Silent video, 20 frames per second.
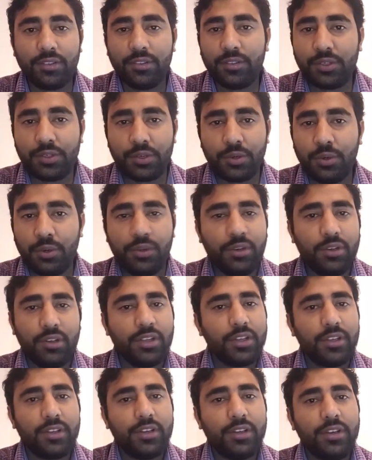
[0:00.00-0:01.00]
role
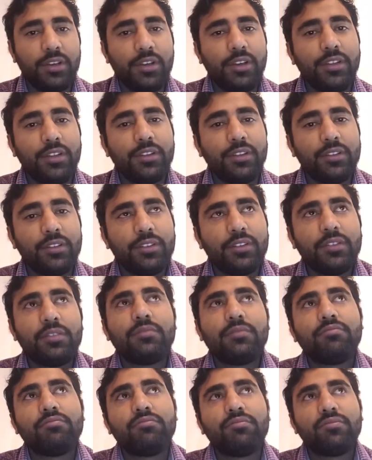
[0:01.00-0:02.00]
in
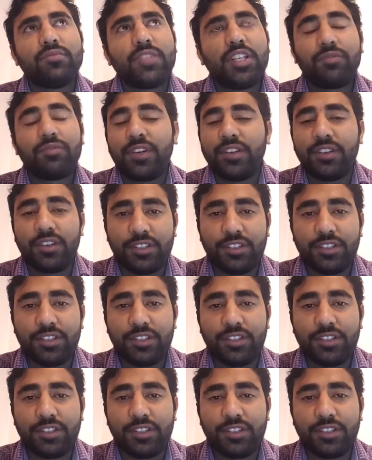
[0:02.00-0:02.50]
different